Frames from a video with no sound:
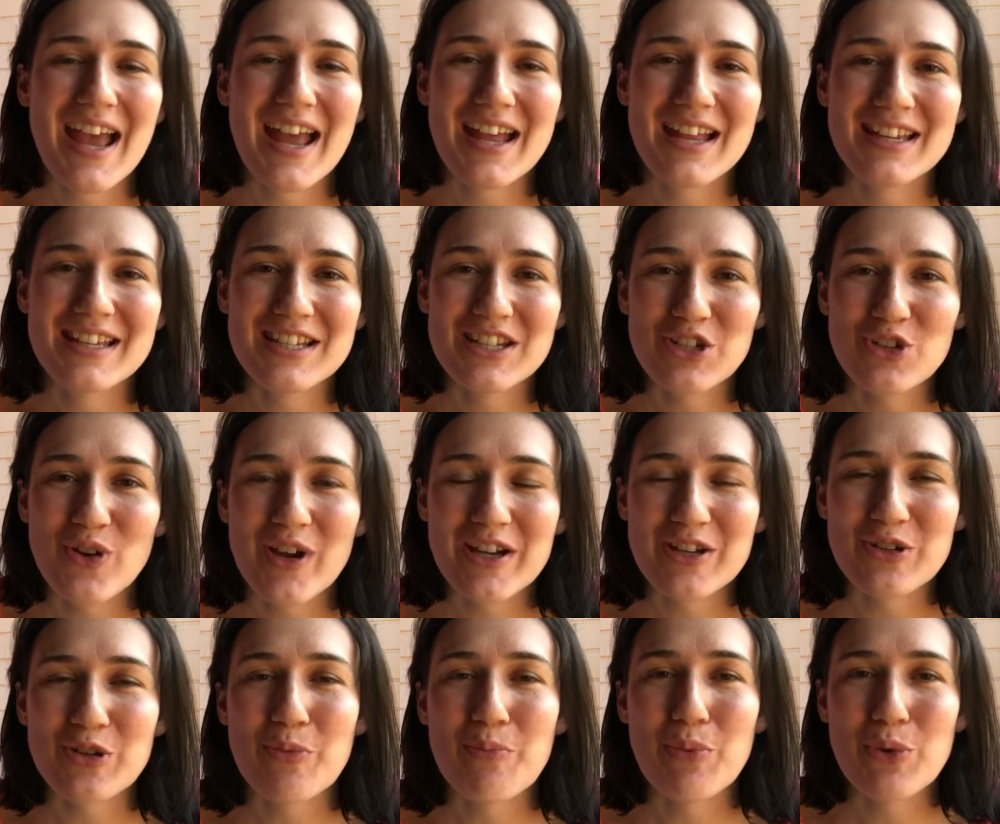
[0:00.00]
and a
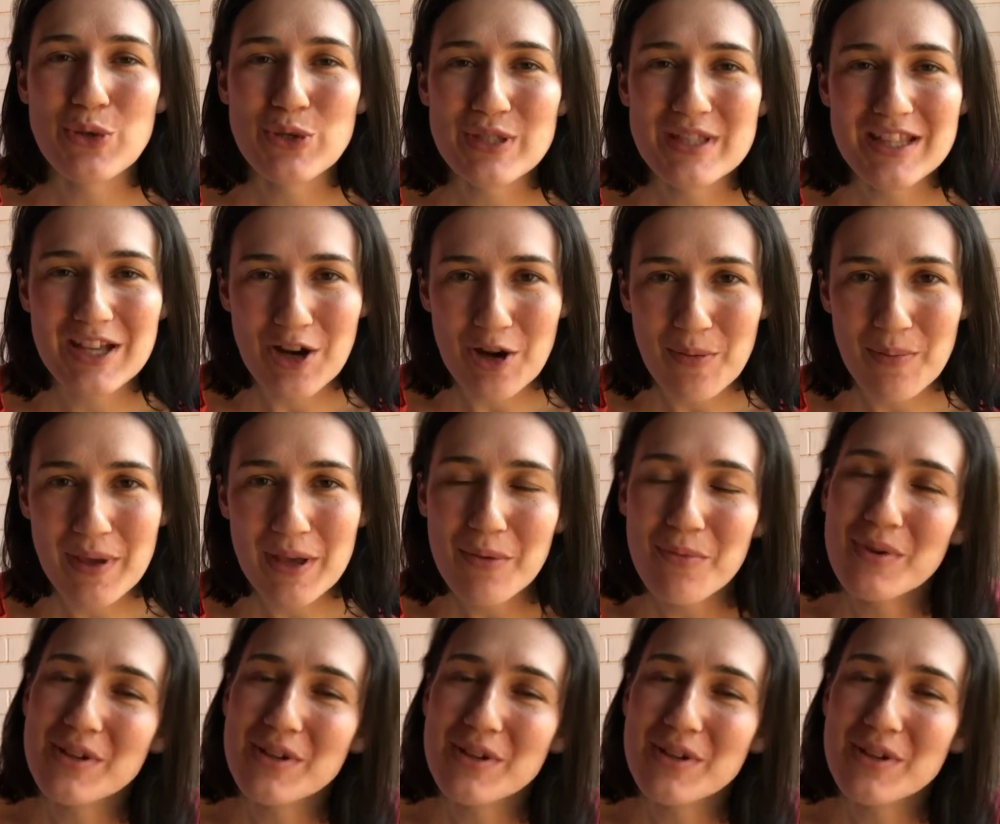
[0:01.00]
director at Boost Therapy,